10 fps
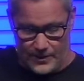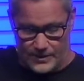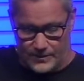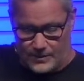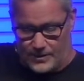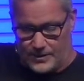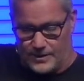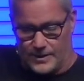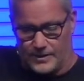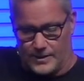it's, the,
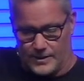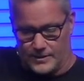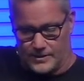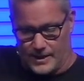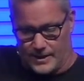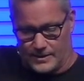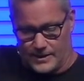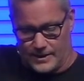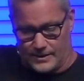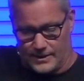the, it's, it's,
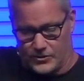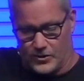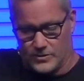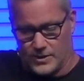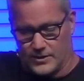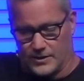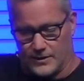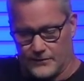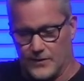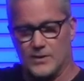it shows us that
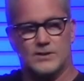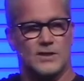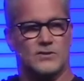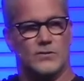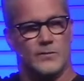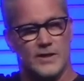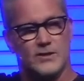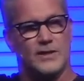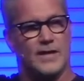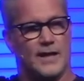the Philistines
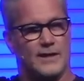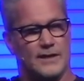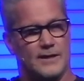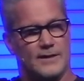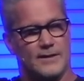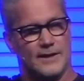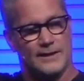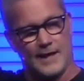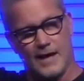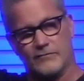originated in
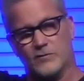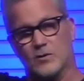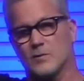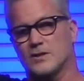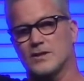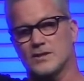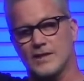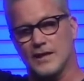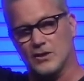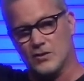Caphtor, which is
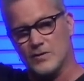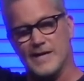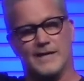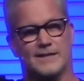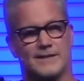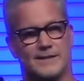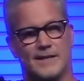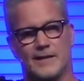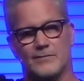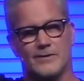in Crete. They,
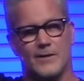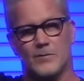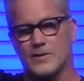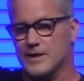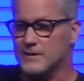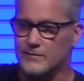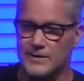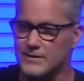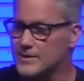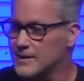nev- they weren't
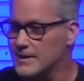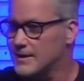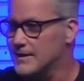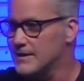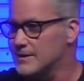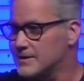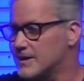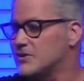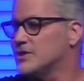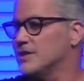even
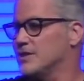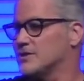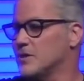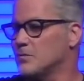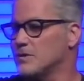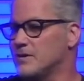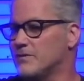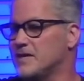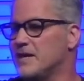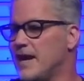indigenous, they weren't
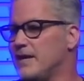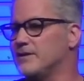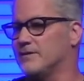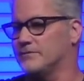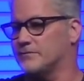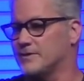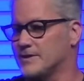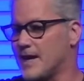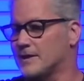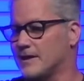even native to
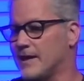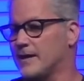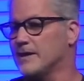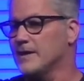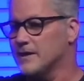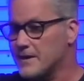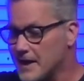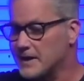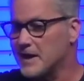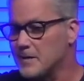that land.
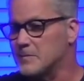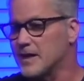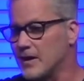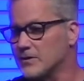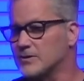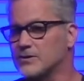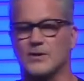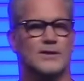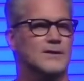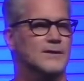They came down and
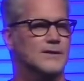took